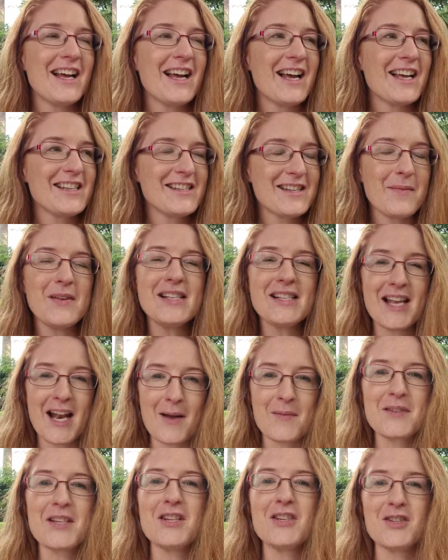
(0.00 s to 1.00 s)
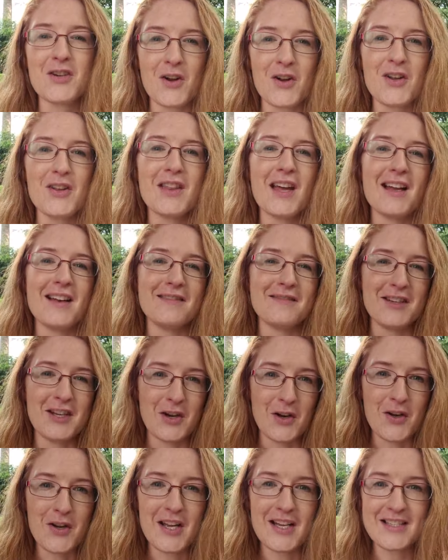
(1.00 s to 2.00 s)
something set up to show you that,
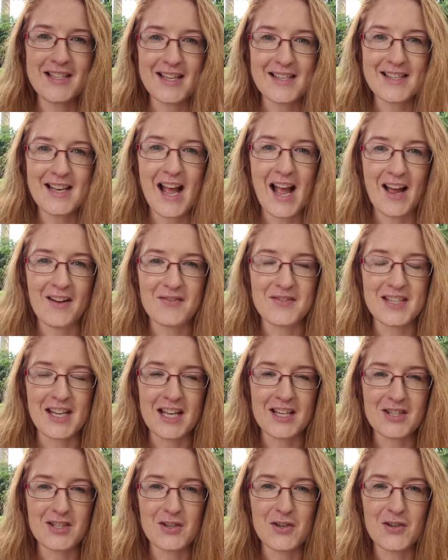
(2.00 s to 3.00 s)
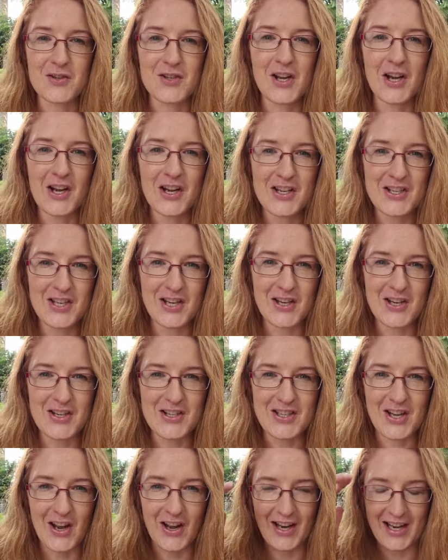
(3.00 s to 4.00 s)
it doesn't have to get too
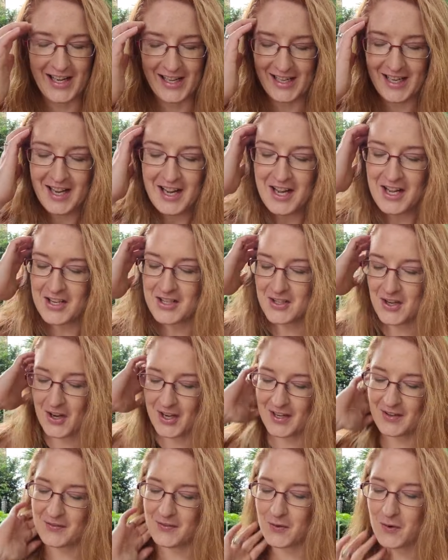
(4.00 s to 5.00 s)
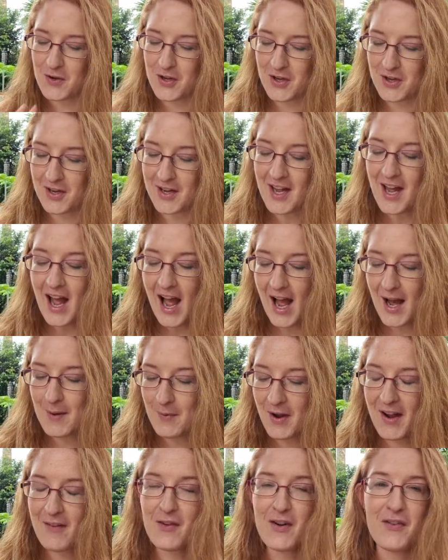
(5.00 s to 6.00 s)
dirty for you.
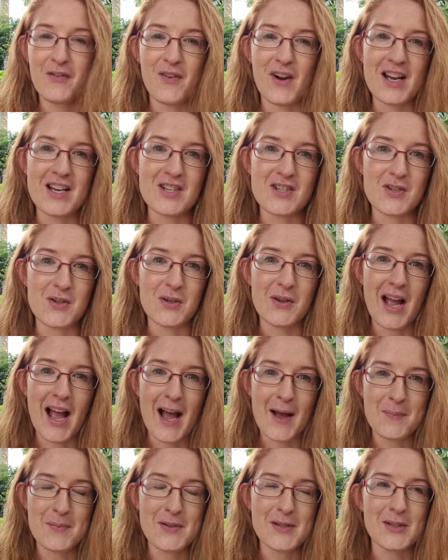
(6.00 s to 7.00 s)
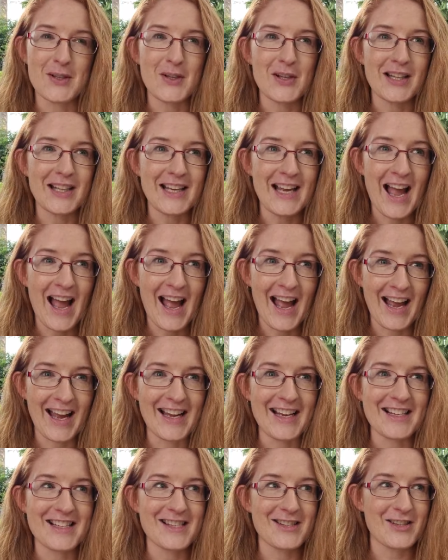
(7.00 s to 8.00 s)
I have a friend who absolutely
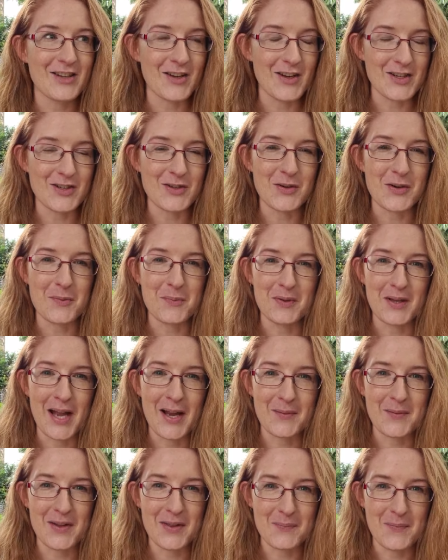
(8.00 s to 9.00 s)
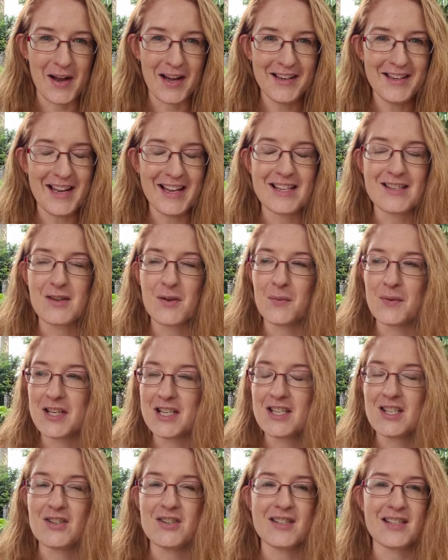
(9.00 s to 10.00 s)
hates her daughter playing with mud, and so when
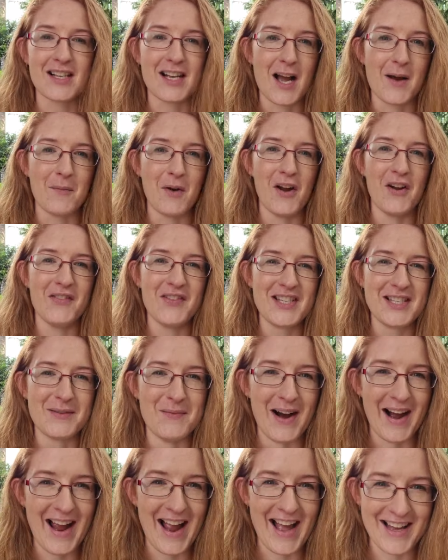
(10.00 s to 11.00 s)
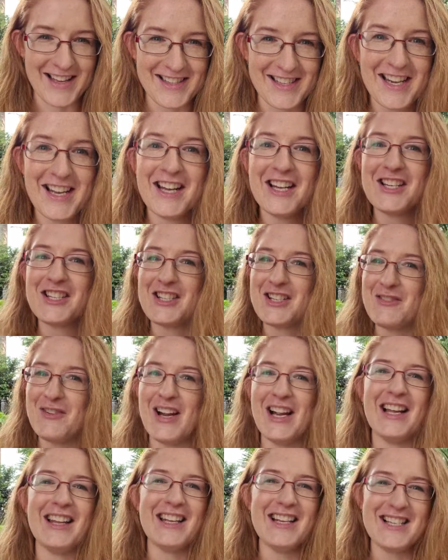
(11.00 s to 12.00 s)
she used to come over to my house, she
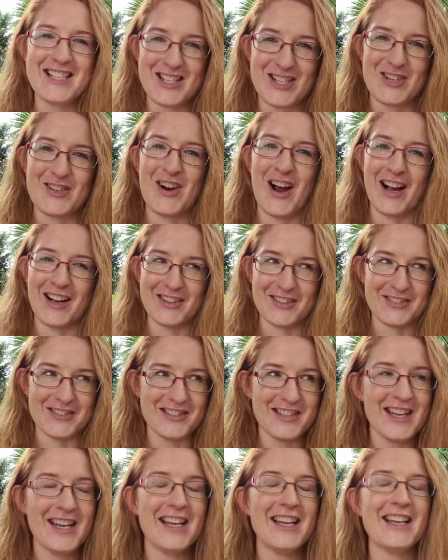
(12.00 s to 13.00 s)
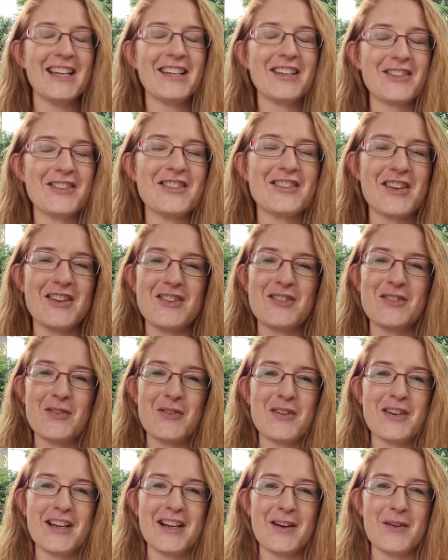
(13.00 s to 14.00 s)
really struggled because her
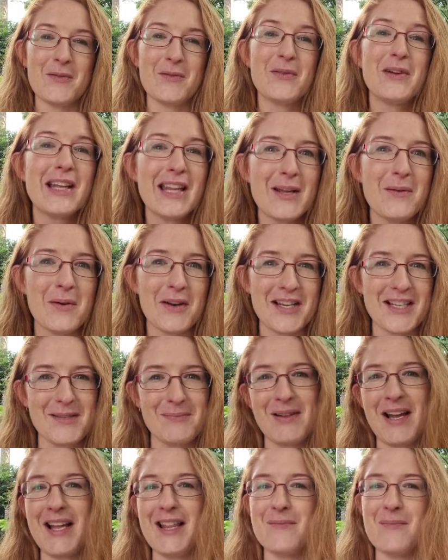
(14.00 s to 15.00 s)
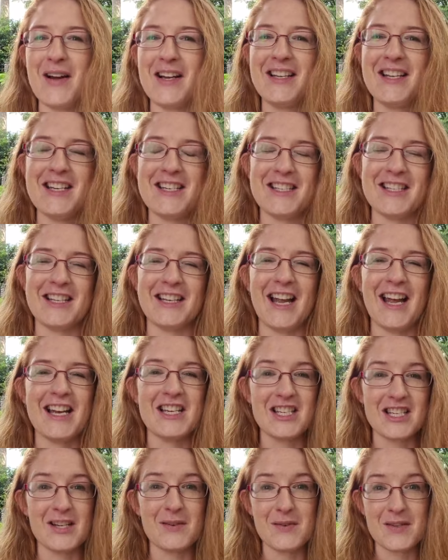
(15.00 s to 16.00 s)
daughter really wanted to play in the mud kitchen, and
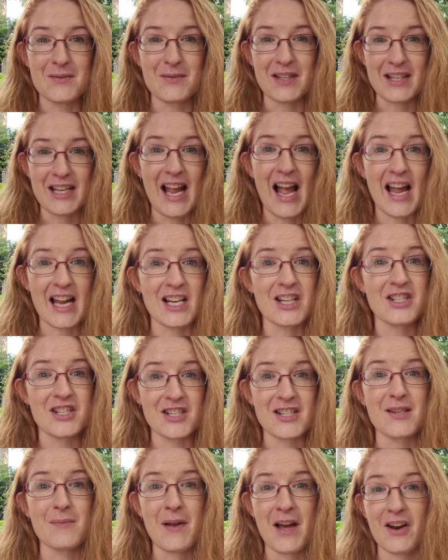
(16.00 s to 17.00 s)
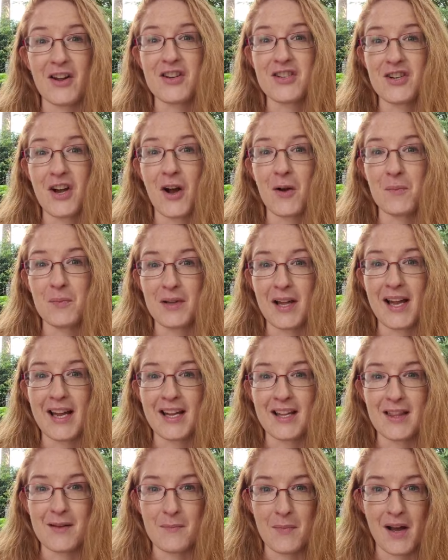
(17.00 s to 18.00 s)
she was really anxious about her child playing
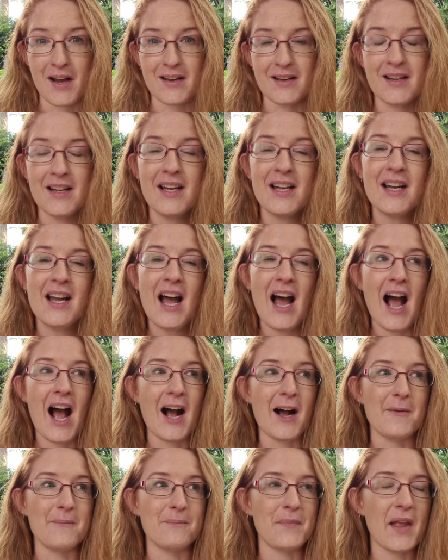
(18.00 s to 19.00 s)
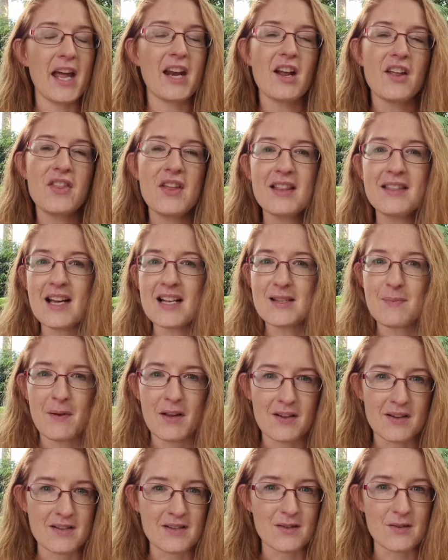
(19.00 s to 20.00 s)
in the mud. And I think that's
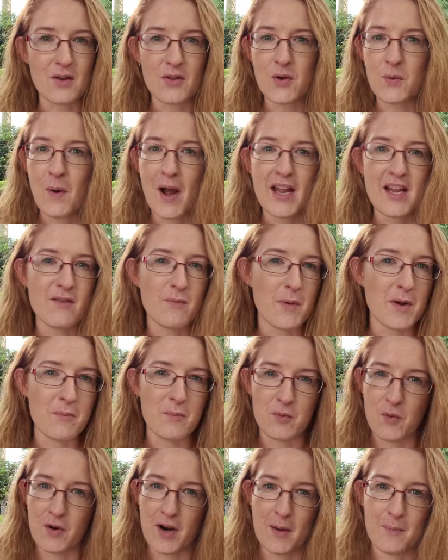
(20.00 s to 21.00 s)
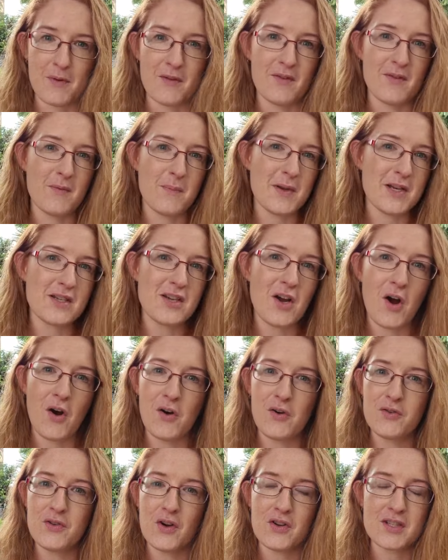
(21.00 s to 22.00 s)
because the way you've been brought up. If you've been
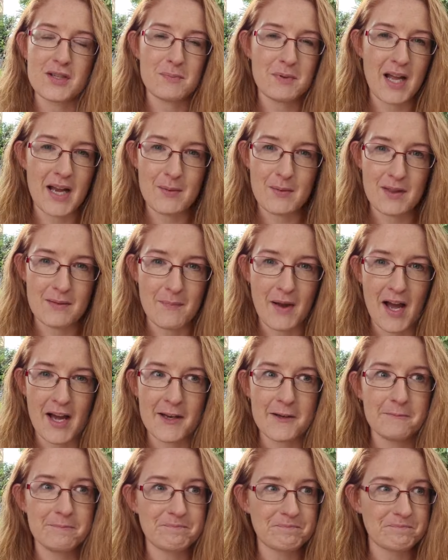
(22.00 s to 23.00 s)
told not to play with mud,